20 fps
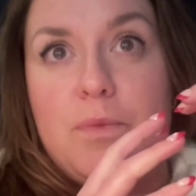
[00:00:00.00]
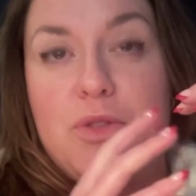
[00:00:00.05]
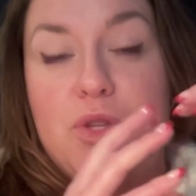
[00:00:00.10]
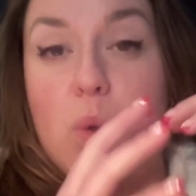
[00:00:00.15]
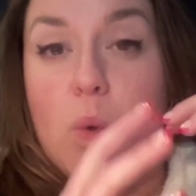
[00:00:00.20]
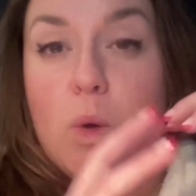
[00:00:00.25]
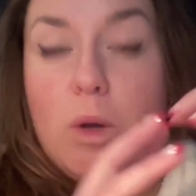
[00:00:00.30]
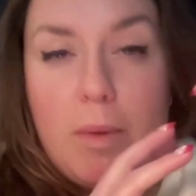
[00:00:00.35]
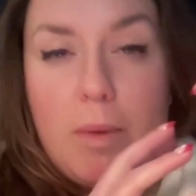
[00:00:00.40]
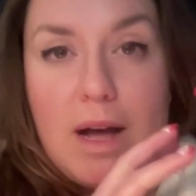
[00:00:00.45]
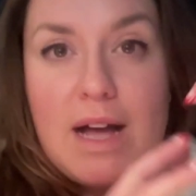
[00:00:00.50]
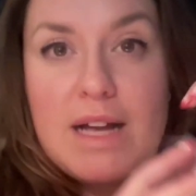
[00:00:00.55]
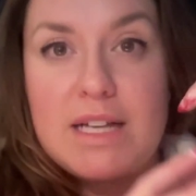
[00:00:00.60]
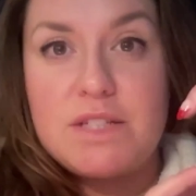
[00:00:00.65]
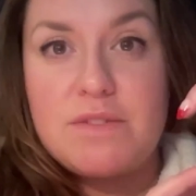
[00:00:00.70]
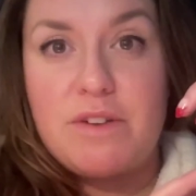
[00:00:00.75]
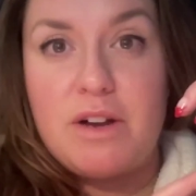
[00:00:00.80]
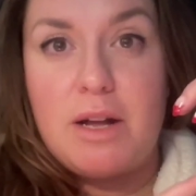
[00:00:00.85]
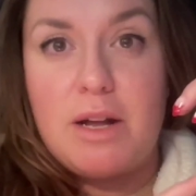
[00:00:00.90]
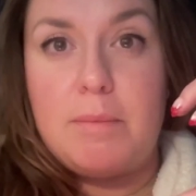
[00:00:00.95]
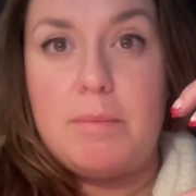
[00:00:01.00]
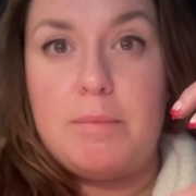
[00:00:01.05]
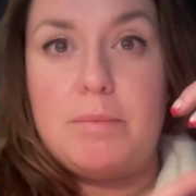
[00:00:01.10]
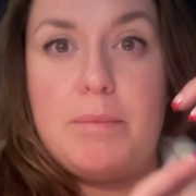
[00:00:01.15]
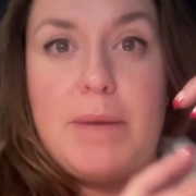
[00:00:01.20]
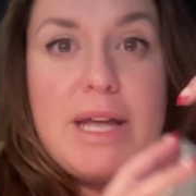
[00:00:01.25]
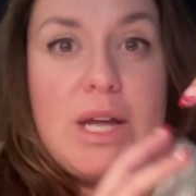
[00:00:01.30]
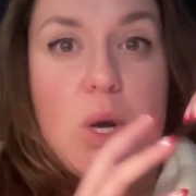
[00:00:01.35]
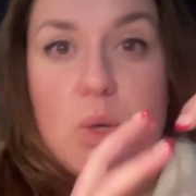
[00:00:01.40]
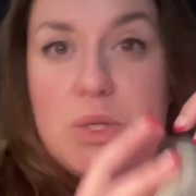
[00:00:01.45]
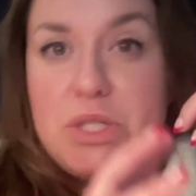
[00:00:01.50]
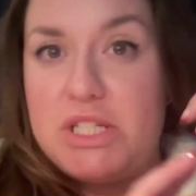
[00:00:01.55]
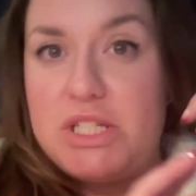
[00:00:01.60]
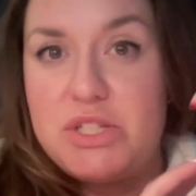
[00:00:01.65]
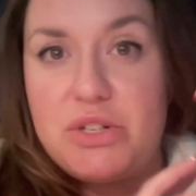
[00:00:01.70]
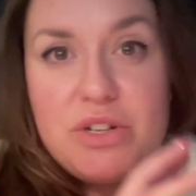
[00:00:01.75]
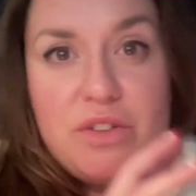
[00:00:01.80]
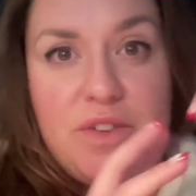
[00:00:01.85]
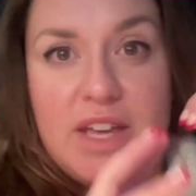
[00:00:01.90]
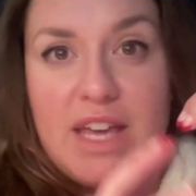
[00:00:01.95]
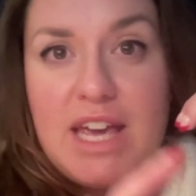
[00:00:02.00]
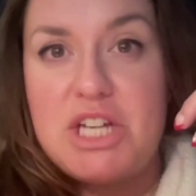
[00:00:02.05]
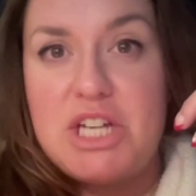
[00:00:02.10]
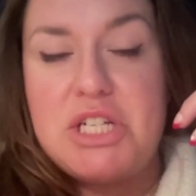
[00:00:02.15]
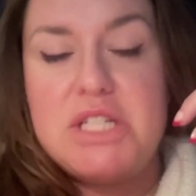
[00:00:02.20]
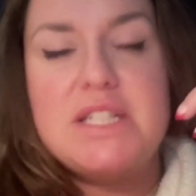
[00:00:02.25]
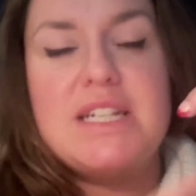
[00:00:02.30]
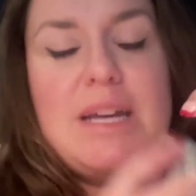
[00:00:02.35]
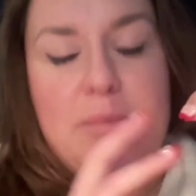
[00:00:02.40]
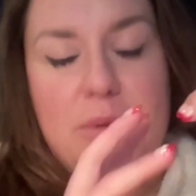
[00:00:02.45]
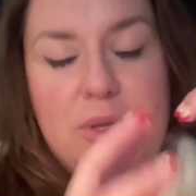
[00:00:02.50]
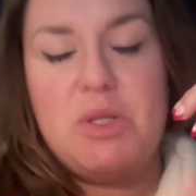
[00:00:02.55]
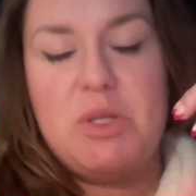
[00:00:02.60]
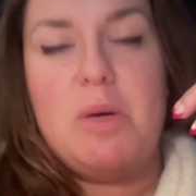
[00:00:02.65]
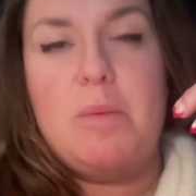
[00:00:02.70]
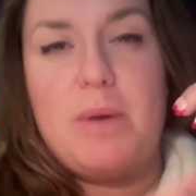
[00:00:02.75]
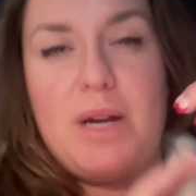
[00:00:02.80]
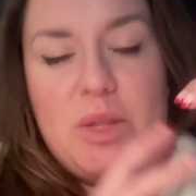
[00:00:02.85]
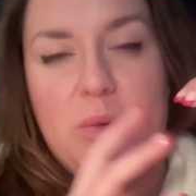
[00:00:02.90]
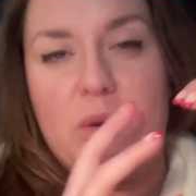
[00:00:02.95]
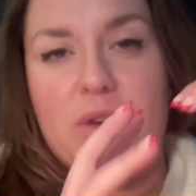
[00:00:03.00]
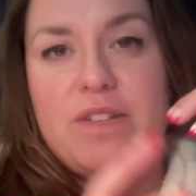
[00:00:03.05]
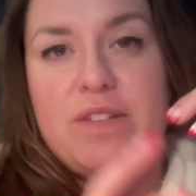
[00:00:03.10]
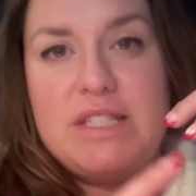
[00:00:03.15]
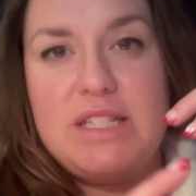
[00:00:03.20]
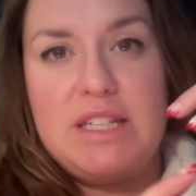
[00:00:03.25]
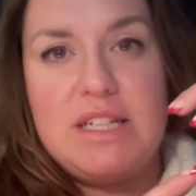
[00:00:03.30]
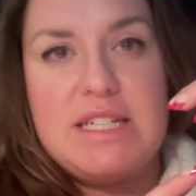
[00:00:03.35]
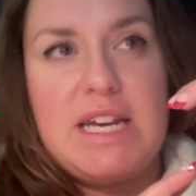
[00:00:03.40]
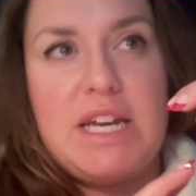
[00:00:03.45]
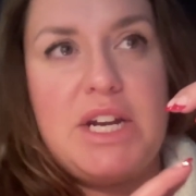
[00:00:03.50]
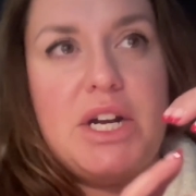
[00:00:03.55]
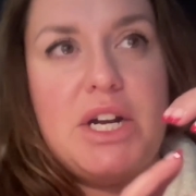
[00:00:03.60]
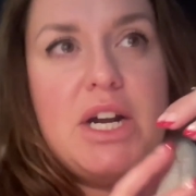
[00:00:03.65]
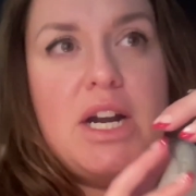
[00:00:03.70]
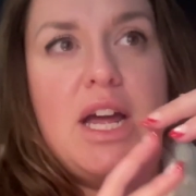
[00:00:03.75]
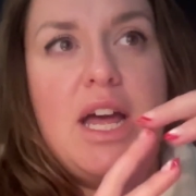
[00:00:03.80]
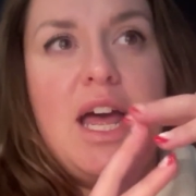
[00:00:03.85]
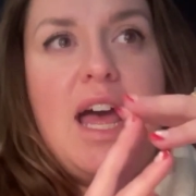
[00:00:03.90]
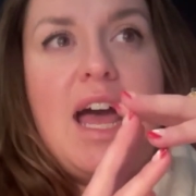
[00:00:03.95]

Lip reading: toolbox from my coaching certifications. And I'm also a breathwork facilitator.